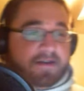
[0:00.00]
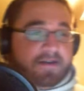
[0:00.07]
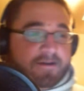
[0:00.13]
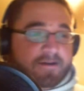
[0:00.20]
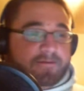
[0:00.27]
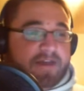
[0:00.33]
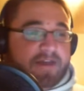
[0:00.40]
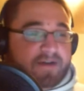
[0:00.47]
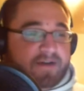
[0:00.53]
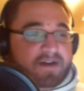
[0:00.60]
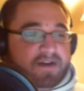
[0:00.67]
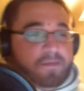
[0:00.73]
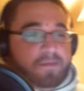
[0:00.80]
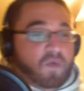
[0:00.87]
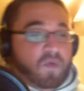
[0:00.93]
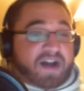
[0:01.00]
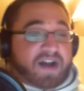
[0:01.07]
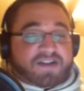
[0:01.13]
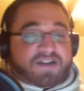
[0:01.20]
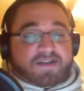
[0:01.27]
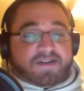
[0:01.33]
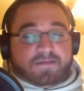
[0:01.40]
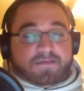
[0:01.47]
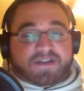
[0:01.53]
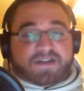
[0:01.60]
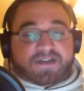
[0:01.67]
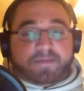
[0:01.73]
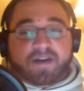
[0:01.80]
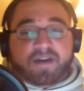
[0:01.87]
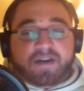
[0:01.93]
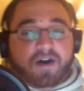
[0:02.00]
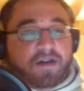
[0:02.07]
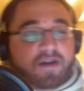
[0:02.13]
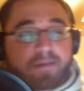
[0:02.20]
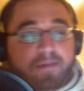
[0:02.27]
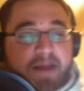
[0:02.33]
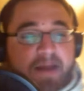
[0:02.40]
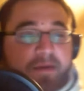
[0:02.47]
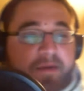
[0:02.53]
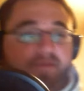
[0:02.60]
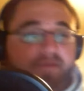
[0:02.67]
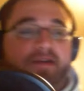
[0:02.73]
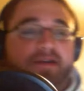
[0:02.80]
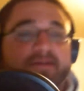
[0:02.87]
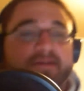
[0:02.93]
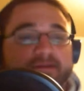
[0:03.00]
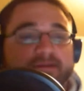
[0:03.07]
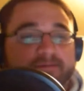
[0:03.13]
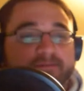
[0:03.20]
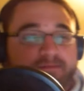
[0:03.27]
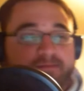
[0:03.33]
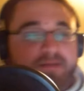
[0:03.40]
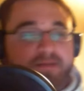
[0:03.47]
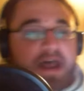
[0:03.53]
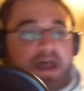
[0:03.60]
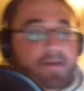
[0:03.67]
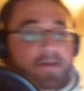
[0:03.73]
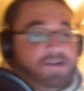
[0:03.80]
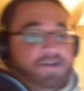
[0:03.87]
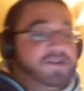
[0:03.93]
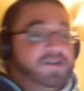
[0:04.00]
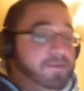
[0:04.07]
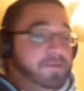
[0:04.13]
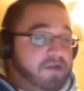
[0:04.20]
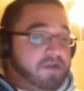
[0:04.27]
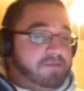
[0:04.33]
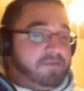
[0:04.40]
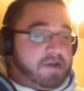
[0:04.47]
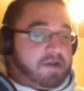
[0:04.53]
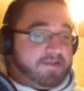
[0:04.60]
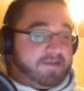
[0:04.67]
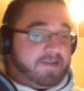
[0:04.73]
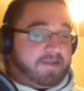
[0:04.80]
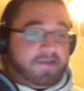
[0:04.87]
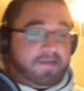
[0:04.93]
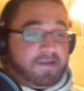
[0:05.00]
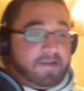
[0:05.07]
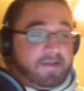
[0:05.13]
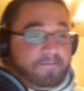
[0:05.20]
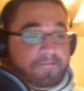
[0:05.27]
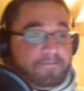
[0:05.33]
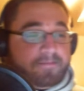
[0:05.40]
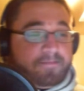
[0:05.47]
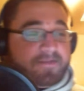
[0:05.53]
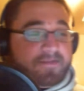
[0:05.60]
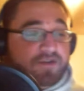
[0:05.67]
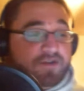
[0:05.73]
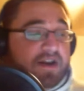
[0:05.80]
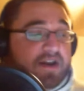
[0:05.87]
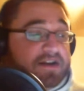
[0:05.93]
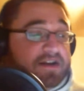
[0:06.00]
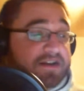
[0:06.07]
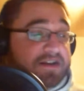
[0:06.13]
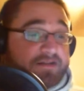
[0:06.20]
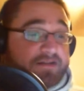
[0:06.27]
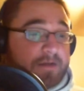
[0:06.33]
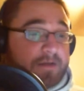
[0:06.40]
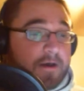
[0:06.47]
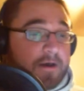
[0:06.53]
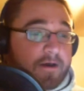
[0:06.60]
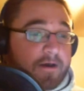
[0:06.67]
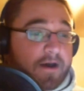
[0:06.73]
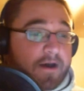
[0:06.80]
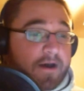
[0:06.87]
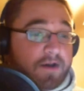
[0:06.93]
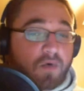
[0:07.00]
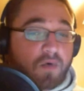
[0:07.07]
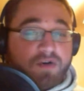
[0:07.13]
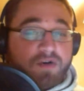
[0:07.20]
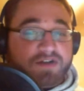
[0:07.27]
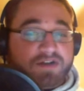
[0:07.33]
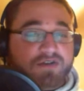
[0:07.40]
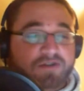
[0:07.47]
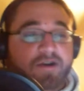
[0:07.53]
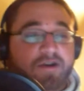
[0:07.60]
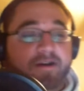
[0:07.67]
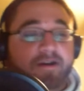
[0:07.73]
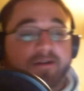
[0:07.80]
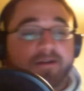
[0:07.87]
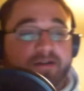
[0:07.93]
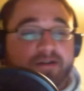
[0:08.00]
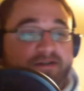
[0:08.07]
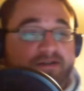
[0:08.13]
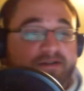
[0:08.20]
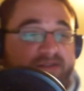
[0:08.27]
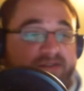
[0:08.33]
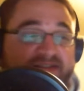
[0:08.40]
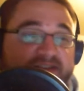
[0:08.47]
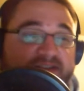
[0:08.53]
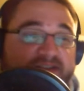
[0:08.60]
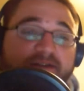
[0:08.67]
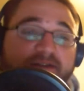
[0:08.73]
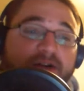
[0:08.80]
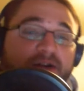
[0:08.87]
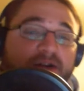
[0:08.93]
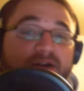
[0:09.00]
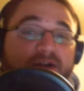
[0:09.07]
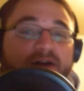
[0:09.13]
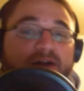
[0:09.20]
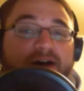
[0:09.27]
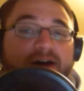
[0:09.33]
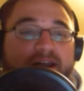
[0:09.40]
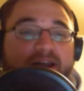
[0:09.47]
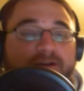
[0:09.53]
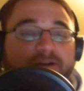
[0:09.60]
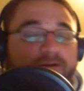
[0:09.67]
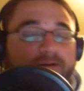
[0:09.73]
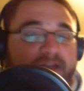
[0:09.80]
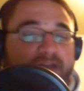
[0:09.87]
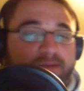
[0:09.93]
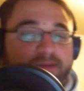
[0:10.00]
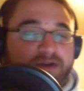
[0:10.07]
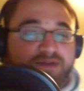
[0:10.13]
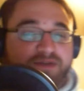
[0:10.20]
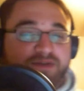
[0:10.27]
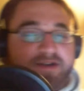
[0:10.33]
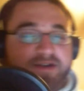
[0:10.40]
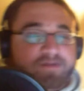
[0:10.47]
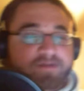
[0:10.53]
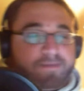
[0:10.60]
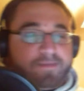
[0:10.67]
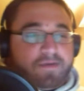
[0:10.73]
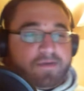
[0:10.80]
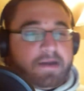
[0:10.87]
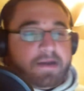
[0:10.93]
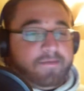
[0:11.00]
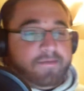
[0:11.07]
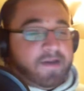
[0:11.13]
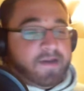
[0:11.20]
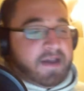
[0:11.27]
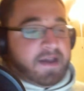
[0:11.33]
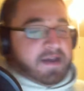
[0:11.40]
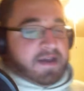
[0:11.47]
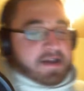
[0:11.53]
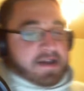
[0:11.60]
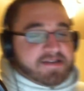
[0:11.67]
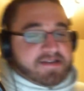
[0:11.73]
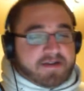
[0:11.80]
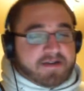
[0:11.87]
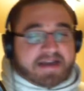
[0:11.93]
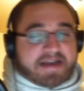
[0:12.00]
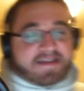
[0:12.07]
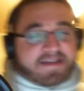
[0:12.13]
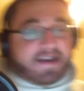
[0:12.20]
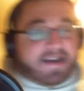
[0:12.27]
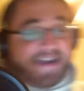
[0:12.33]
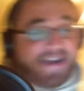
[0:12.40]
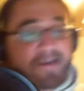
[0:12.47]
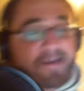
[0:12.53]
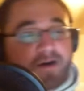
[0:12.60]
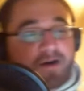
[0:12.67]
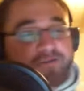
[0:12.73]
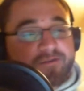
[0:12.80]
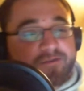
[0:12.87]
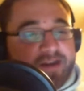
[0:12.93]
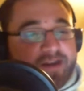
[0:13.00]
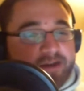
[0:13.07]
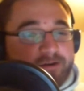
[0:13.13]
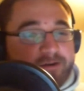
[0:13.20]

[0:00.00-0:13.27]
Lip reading: if I'm going to watch something on a BlackBerry device, I'm going to choose the Priv because the screen is just a gorgeous screen on this device. Still, I don't know if anybody who still has a Priv still has that demo video